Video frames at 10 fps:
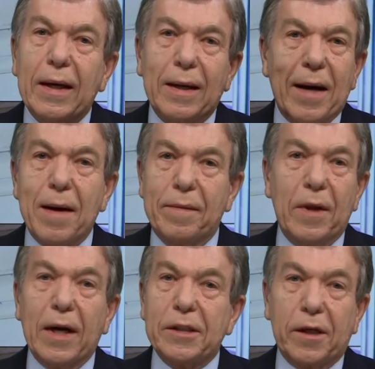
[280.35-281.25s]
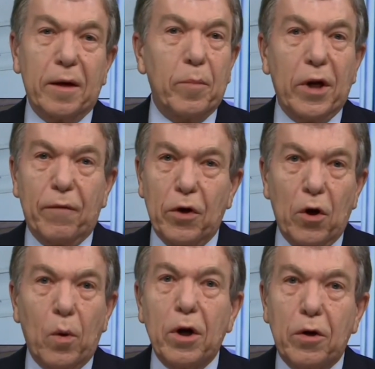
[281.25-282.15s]
And then I said, but if you
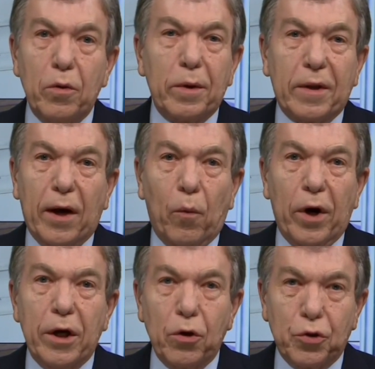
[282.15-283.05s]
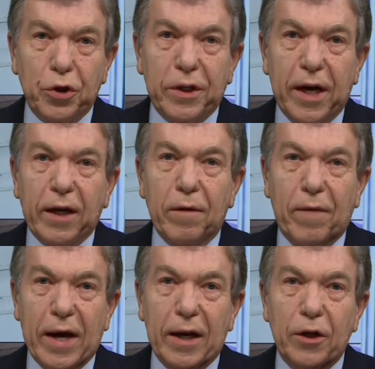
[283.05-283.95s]
don't want to do it that way, you should take
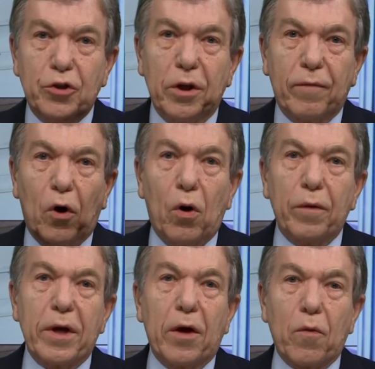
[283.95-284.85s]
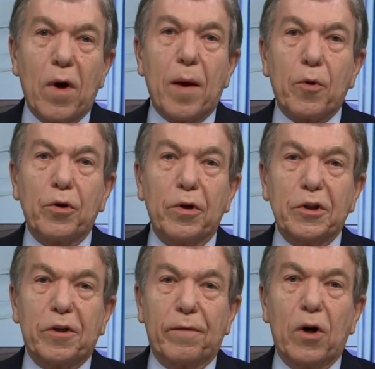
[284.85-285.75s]
advantage of all the other
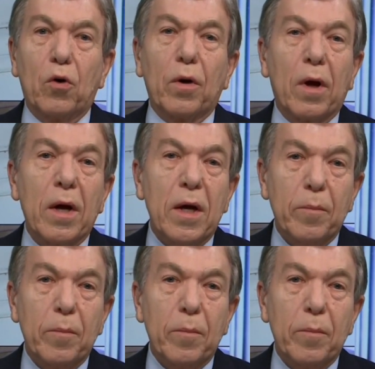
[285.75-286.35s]
opportunities to vote.